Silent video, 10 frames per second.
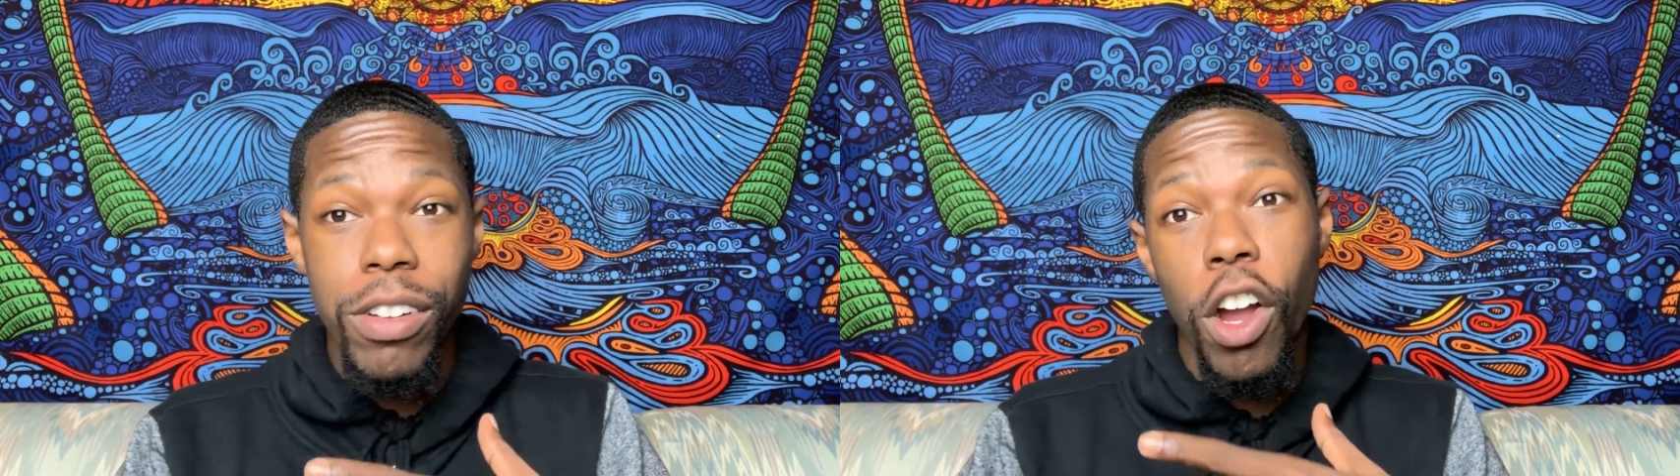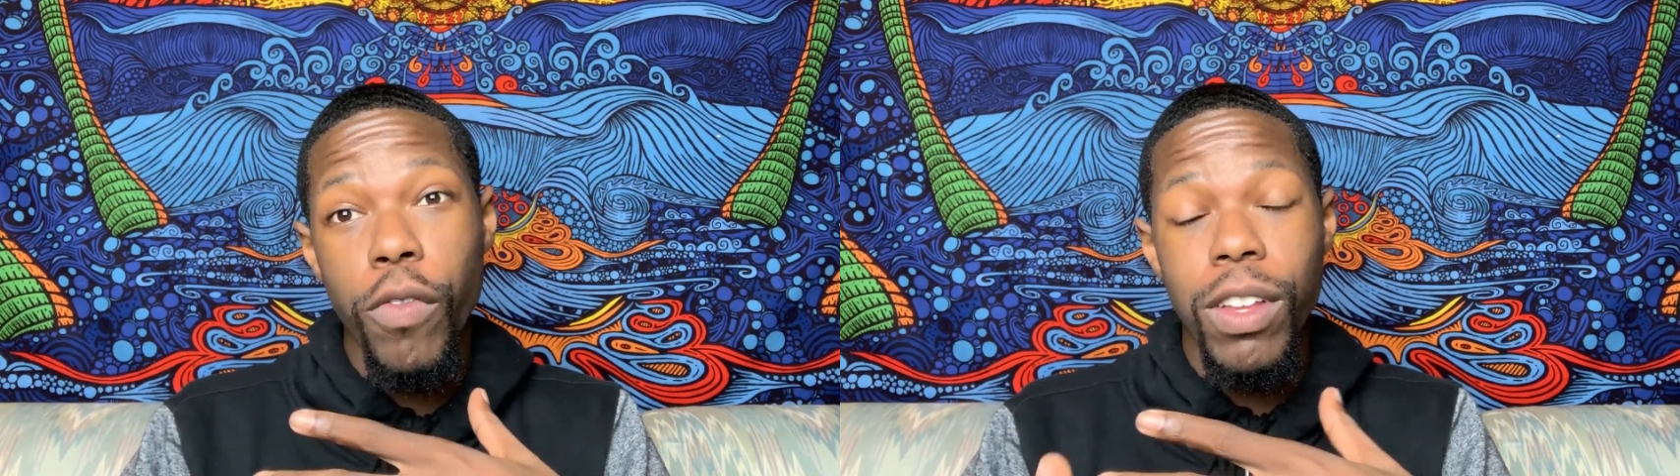
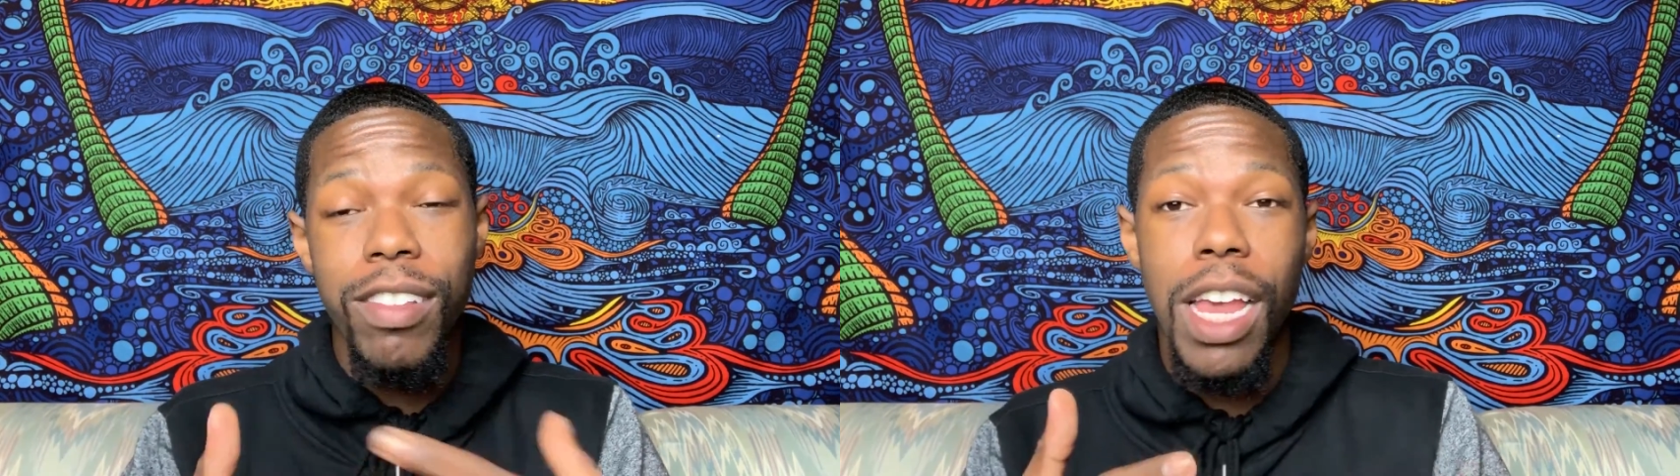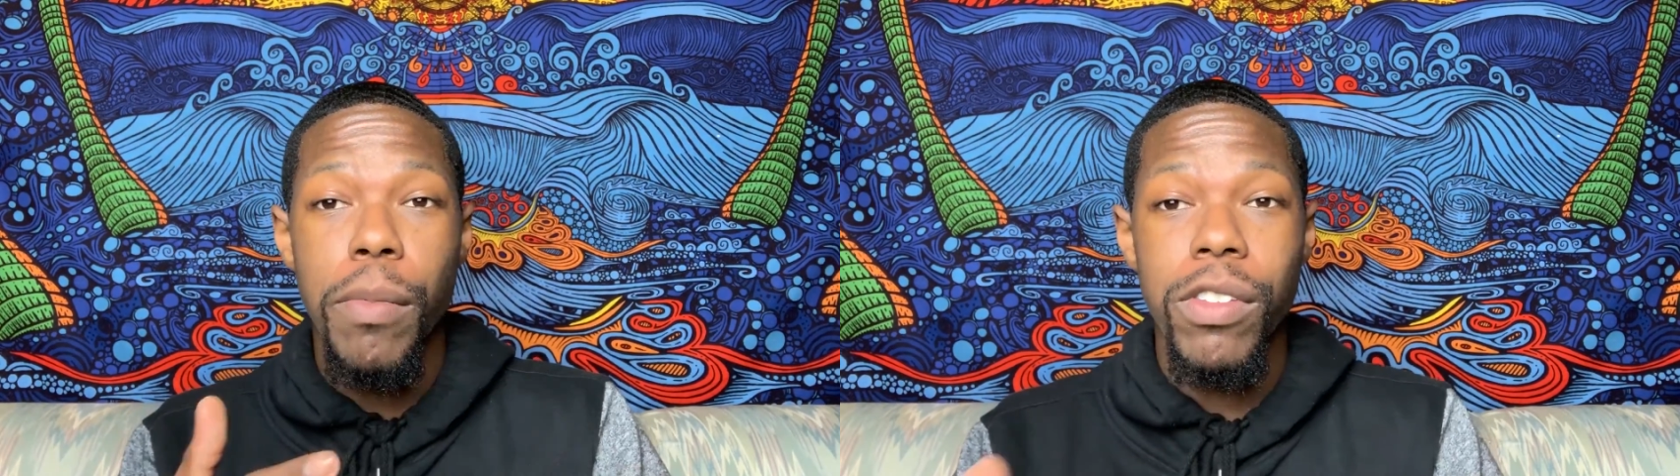Hopefully
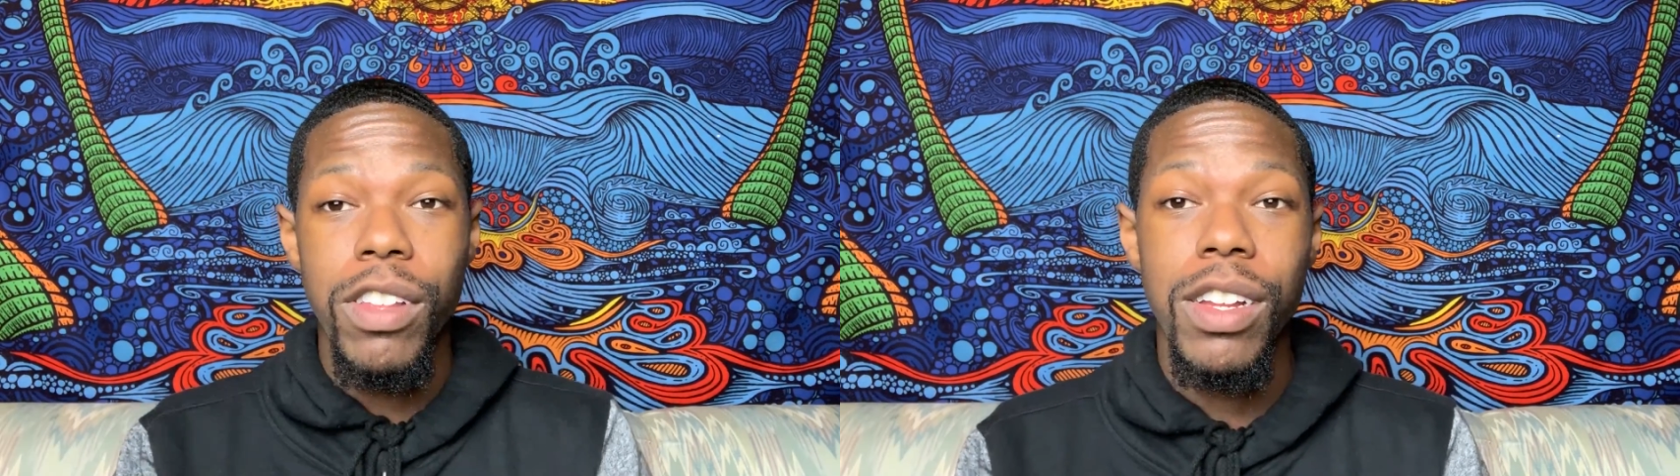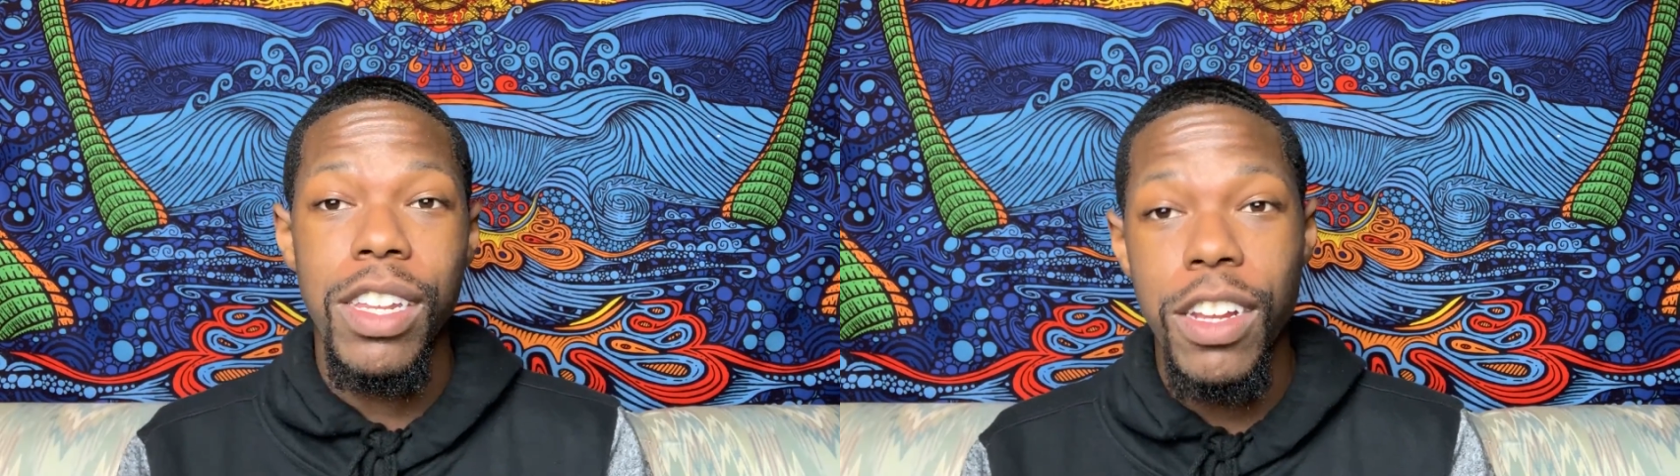it's able to
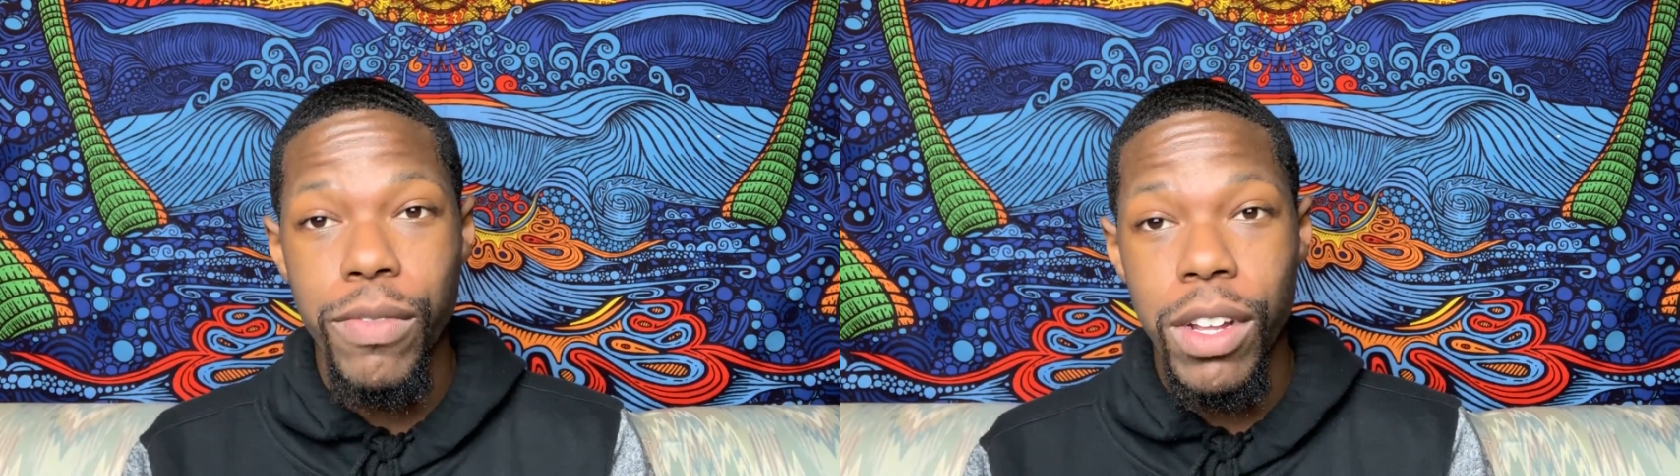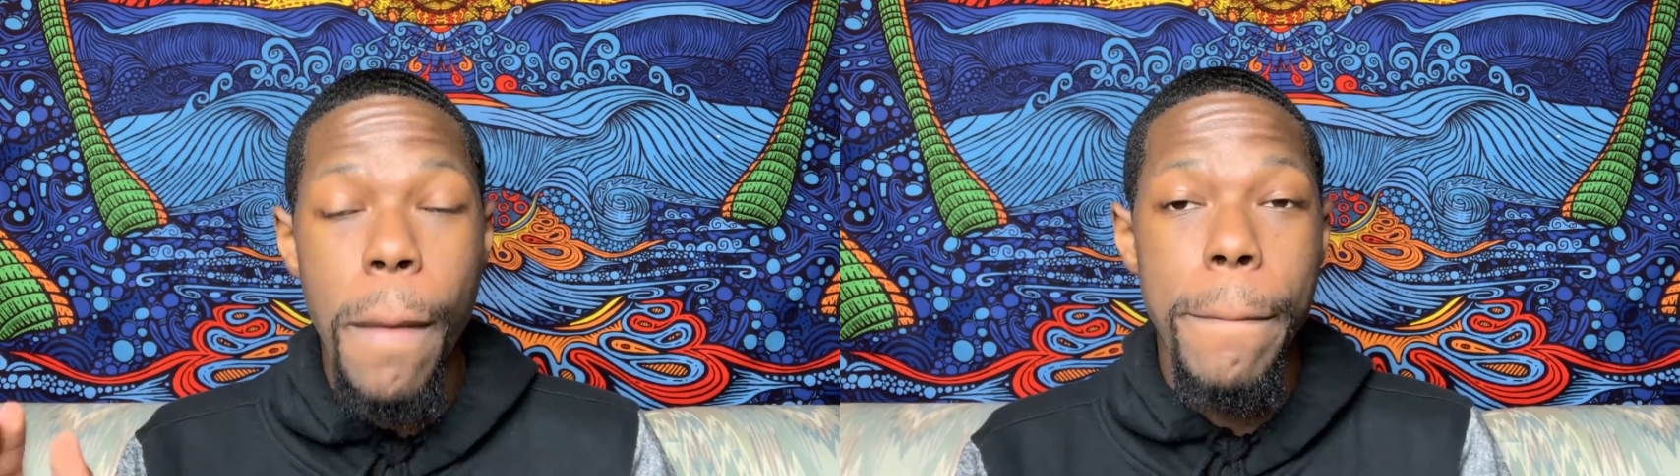look different.